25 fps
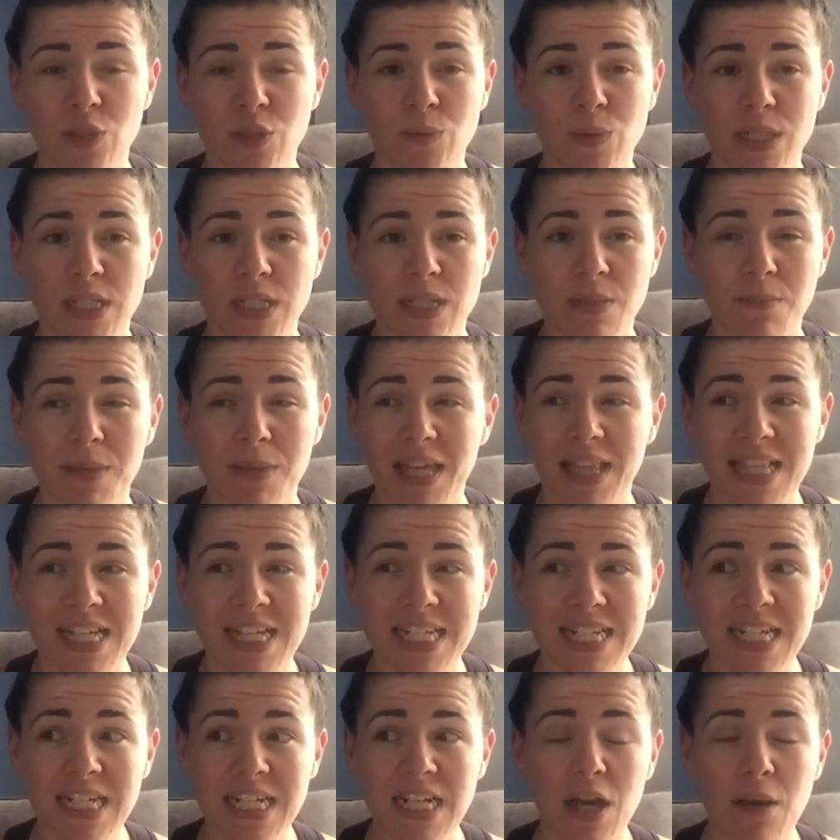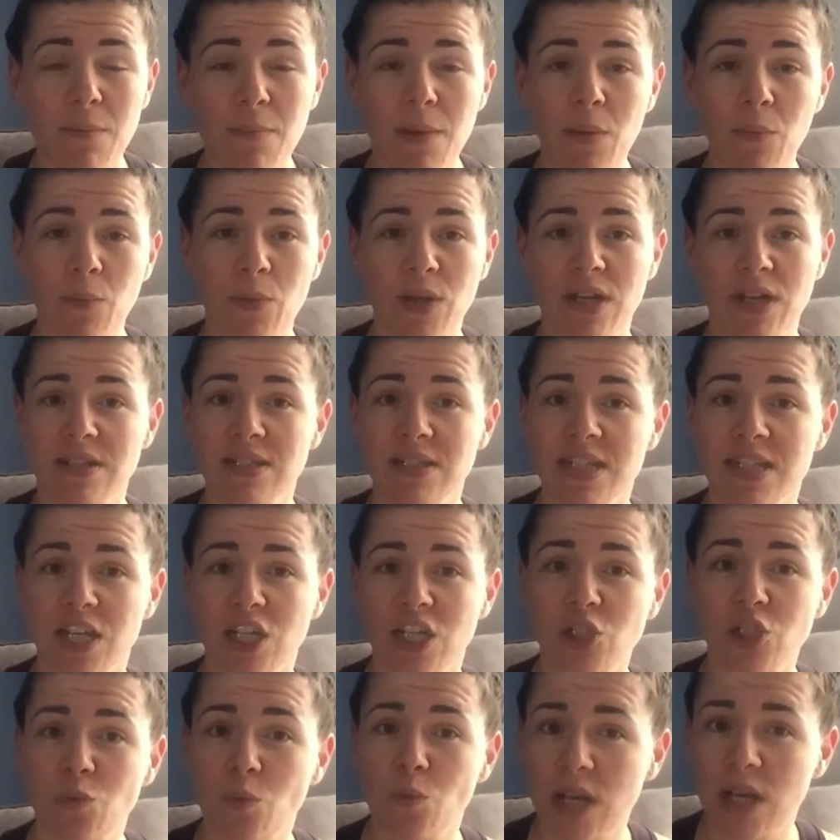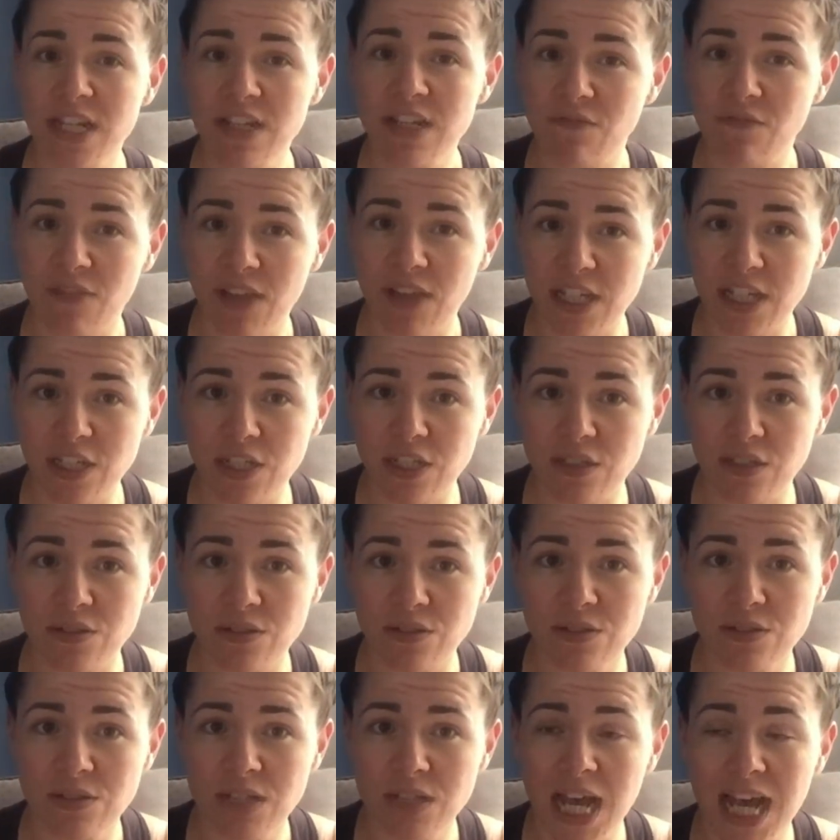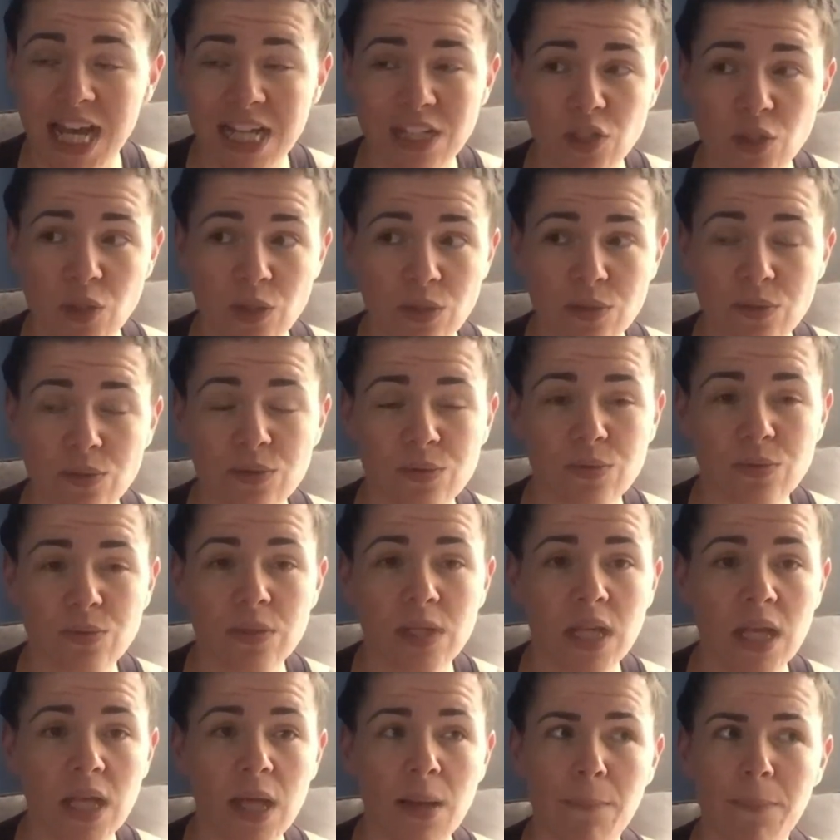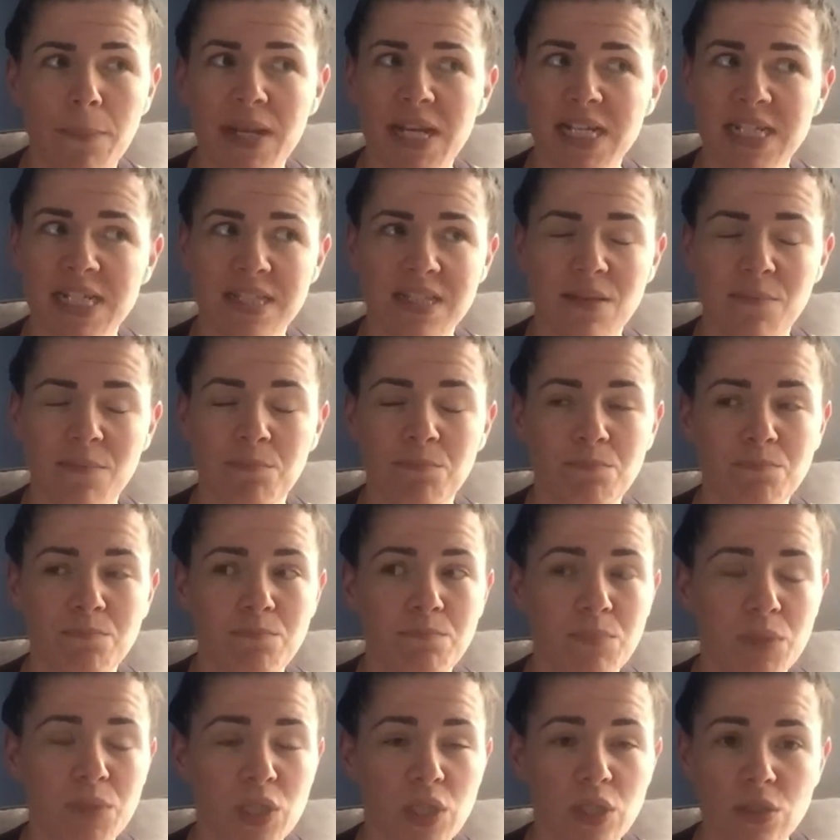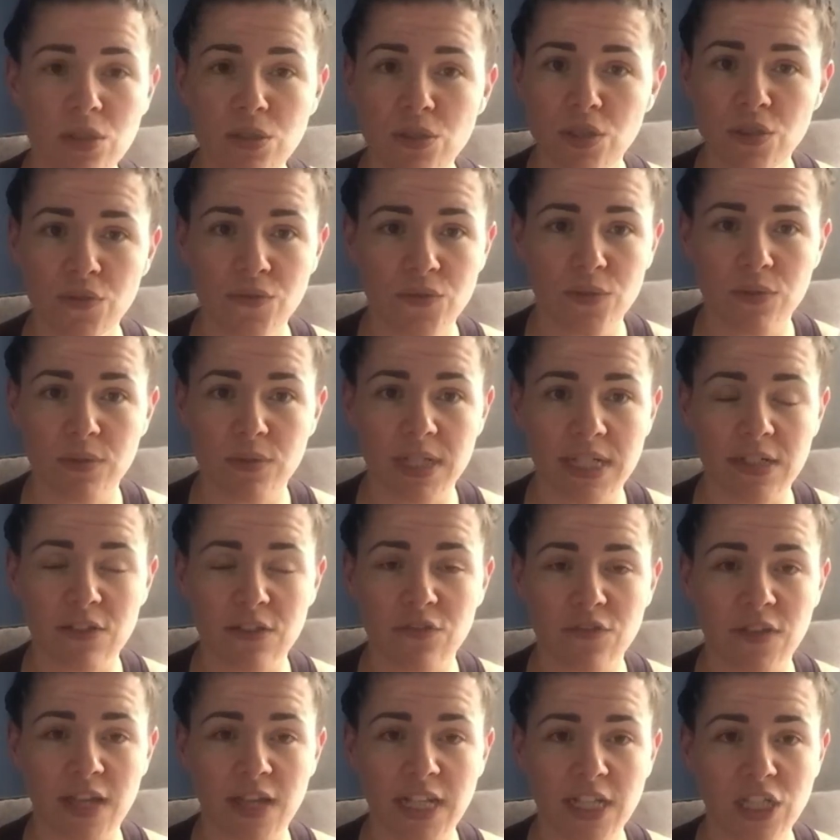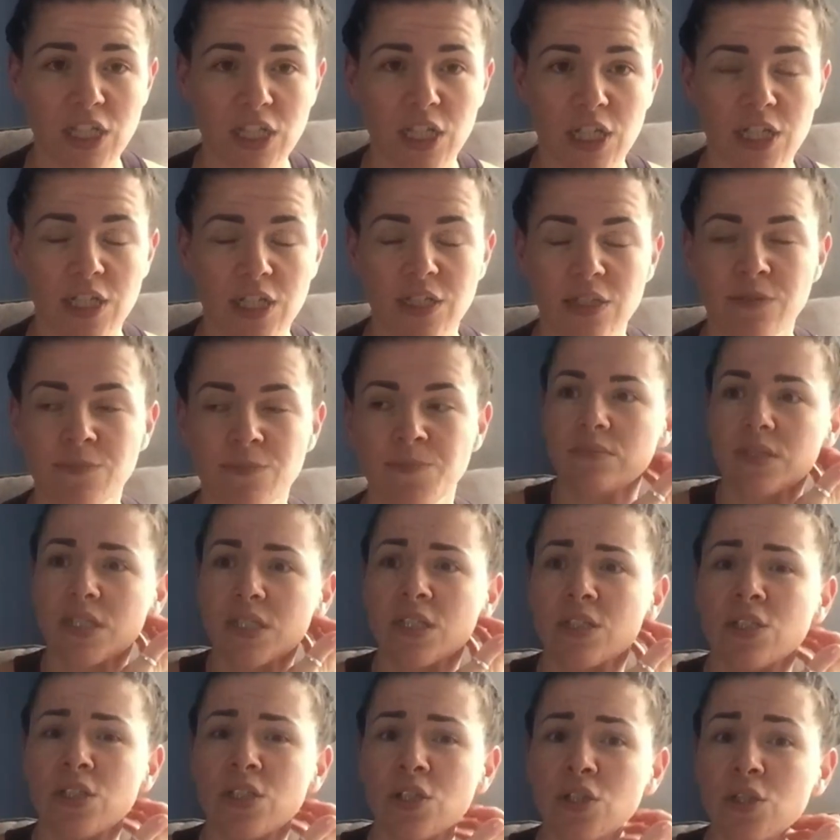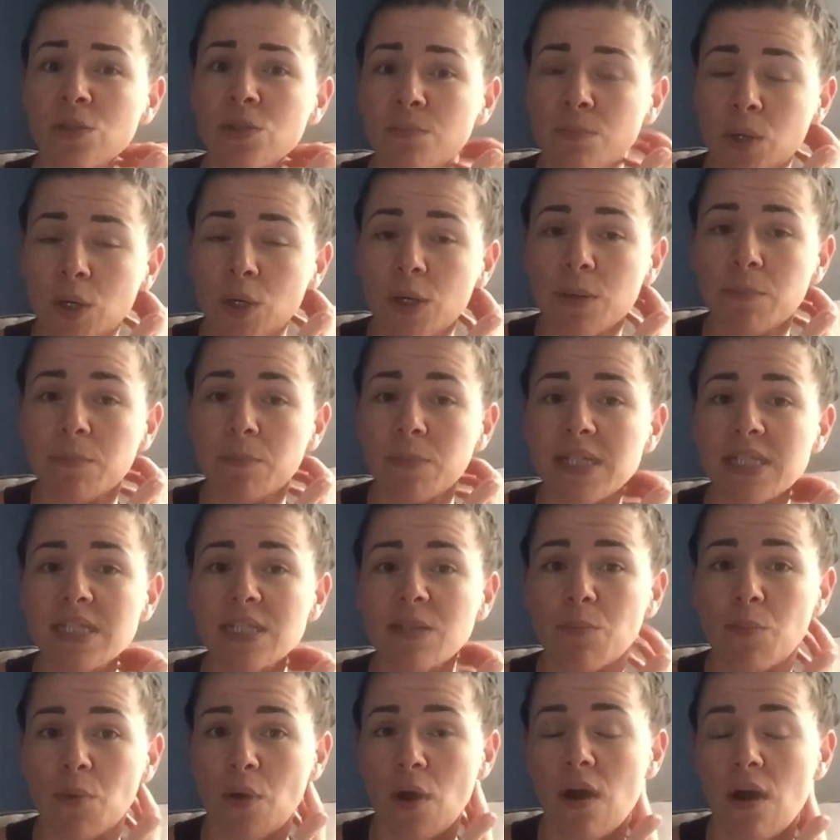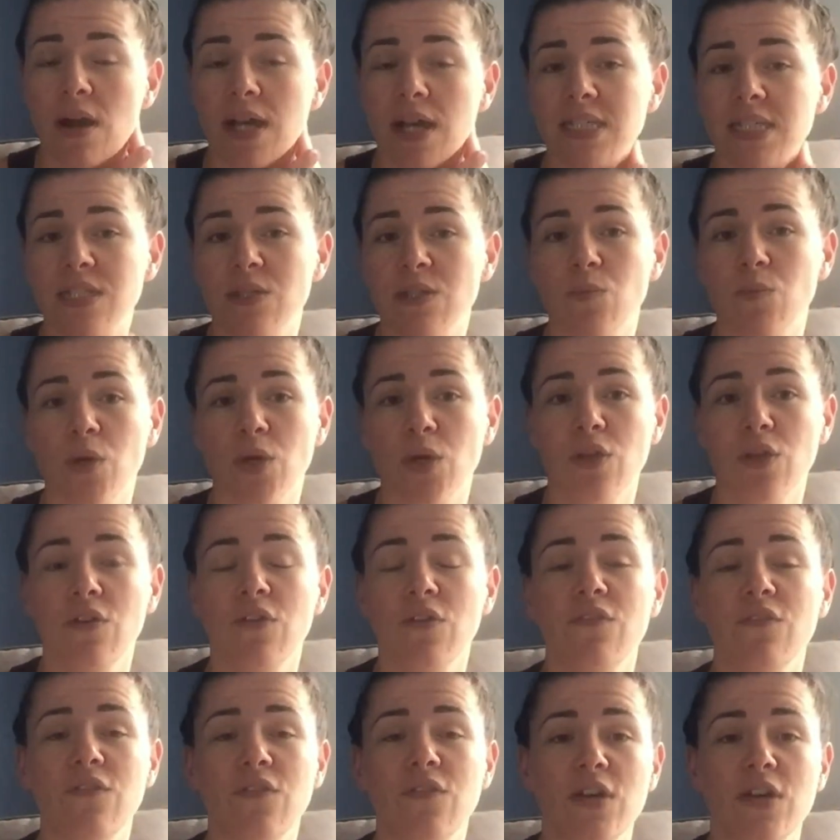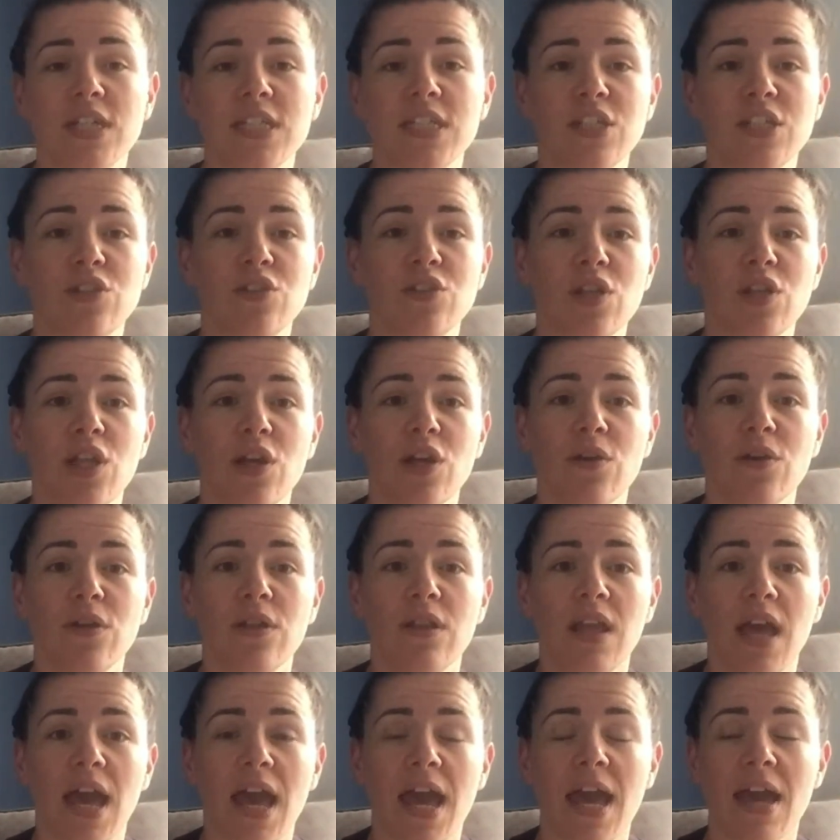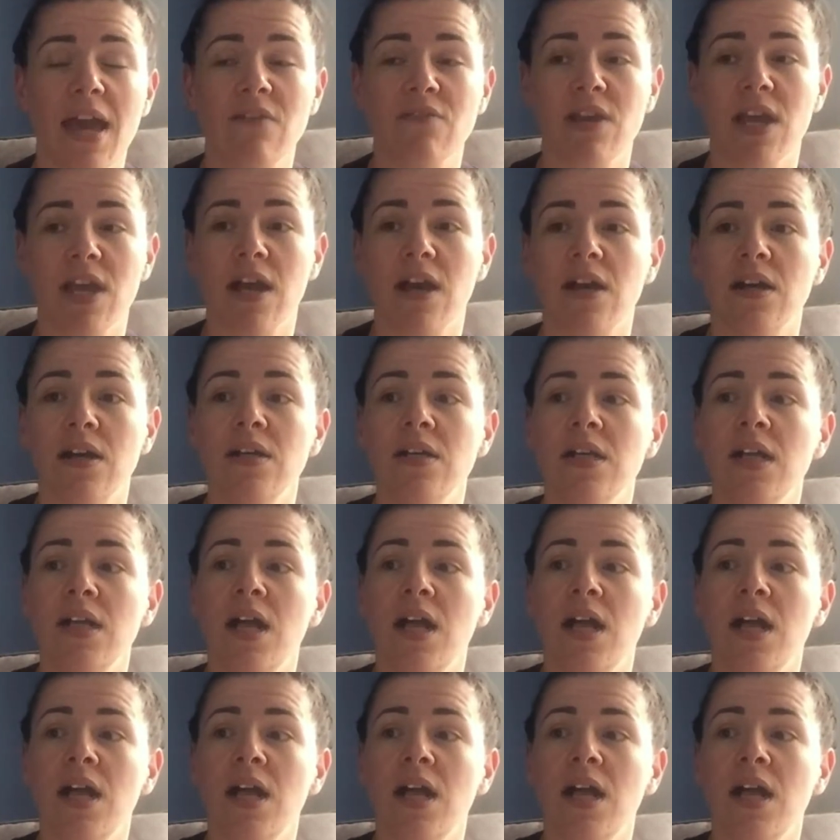one to me that didn't come up when I searched wedding venues at all, but it's a beautiful little venue. So you might be surprised at what you can find in your local area.